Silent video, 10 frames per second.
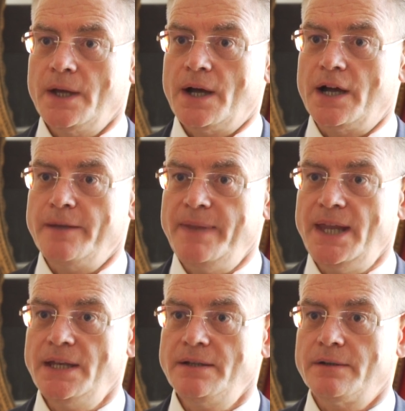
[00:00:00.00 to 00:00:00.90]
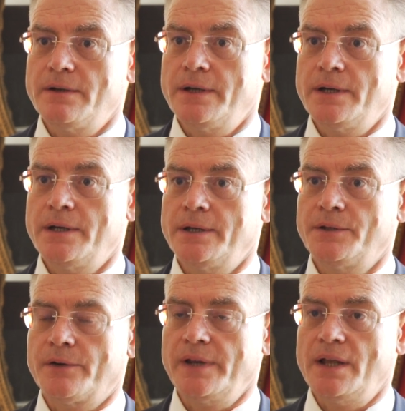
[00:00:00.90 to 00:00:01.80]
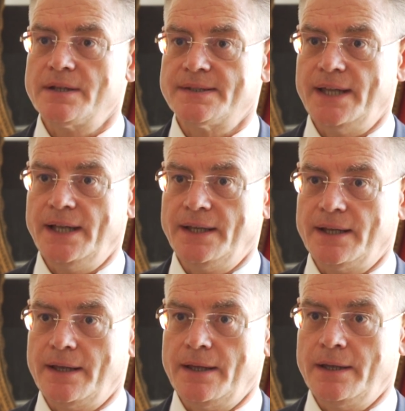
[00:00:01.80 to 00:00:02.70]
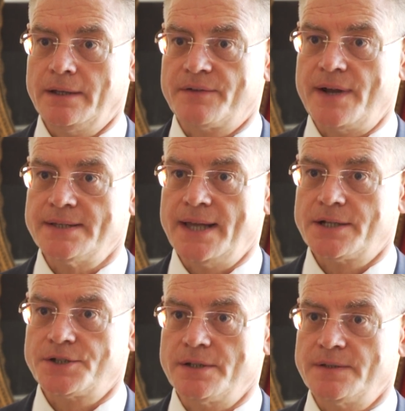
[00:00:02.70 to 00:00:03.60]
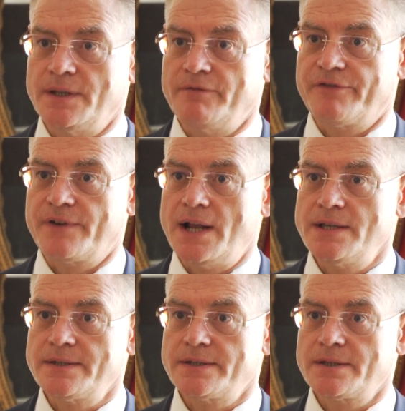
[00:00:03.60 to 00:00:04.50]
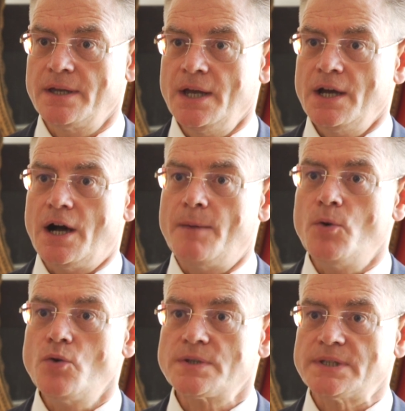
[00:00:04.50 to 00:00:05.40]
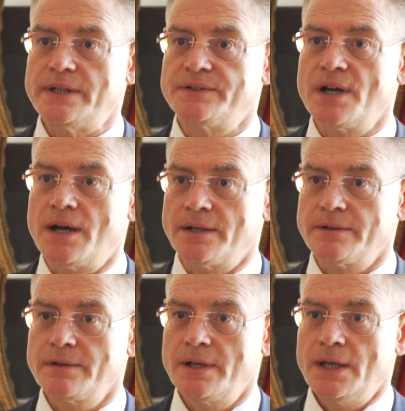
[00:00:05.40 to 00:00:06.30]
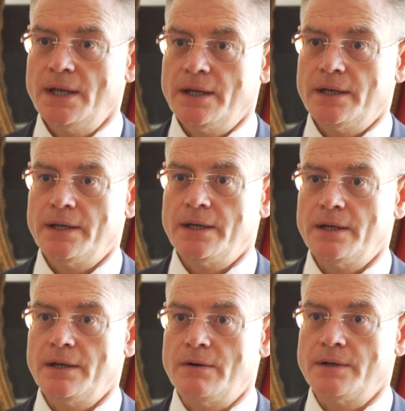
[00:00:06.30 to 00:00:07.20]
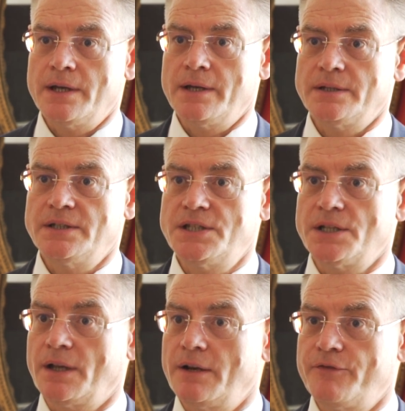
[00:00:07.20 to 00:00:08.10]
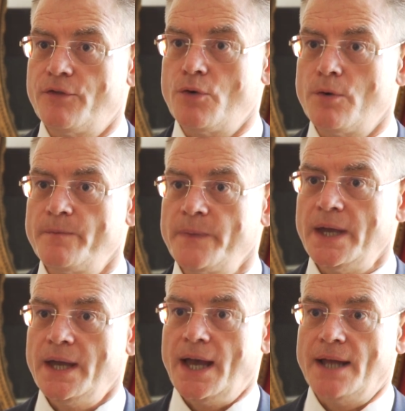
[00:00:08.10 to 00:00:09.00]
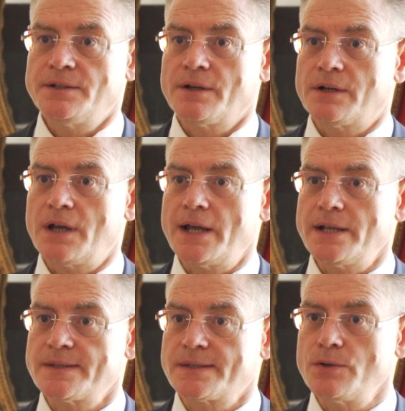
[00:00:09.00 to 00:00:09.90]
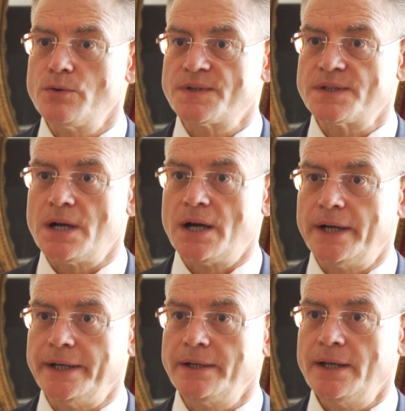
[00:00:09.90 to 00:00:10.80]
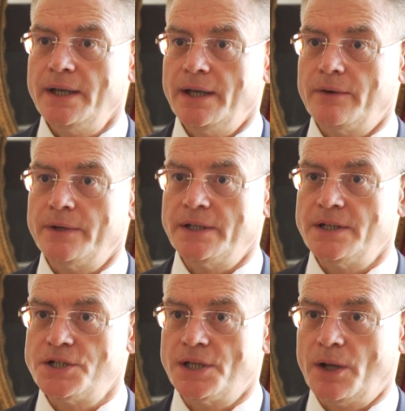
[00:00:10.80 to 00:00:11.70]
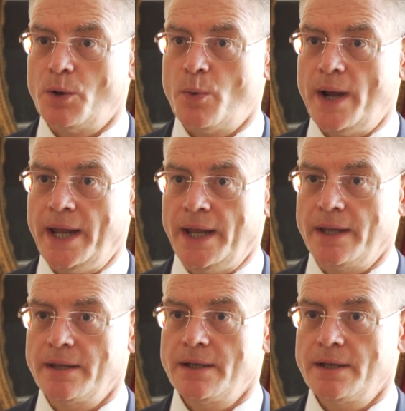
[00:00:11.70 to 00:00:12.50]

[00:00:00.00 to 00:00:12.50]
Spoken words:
I mean, the real estate transactions in France are mostly done on a digital form, and the clients do sign on a digital way.